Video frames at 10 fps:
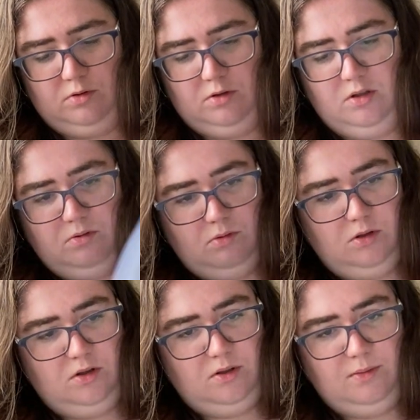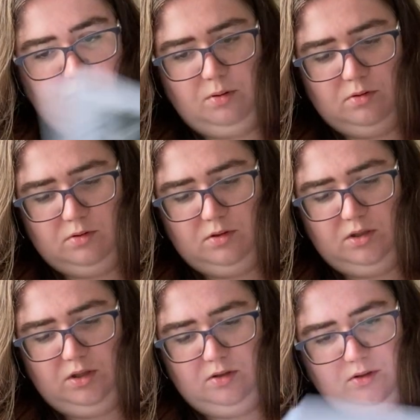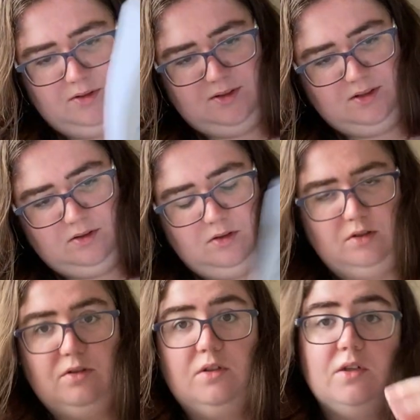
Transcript: Because one of them I put the needle in, no.